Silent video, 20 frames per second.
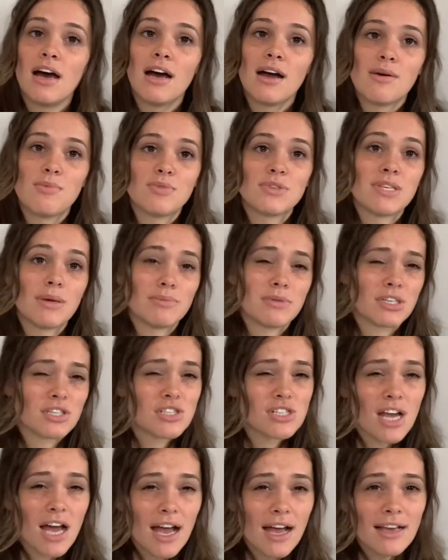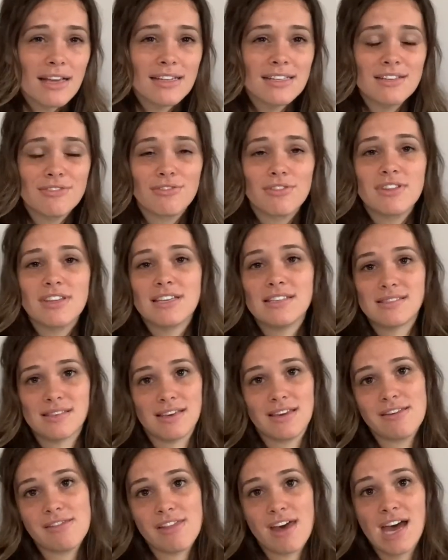with septic shock and different things
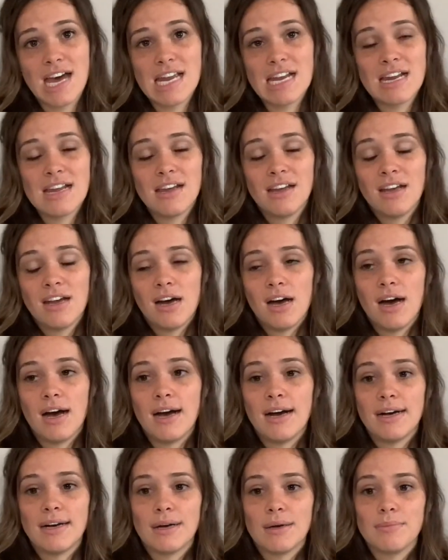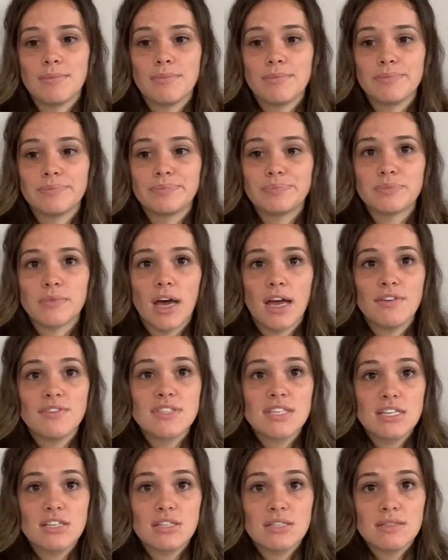like that. I've
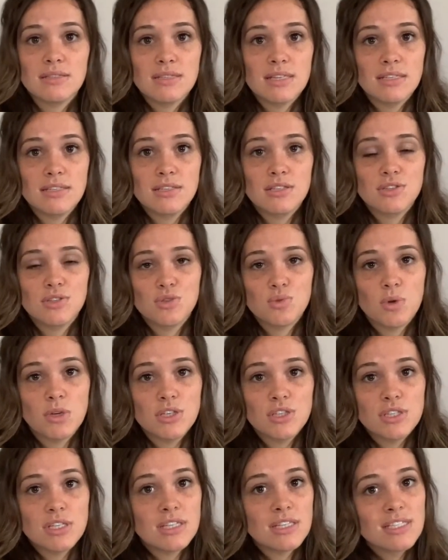since switched to the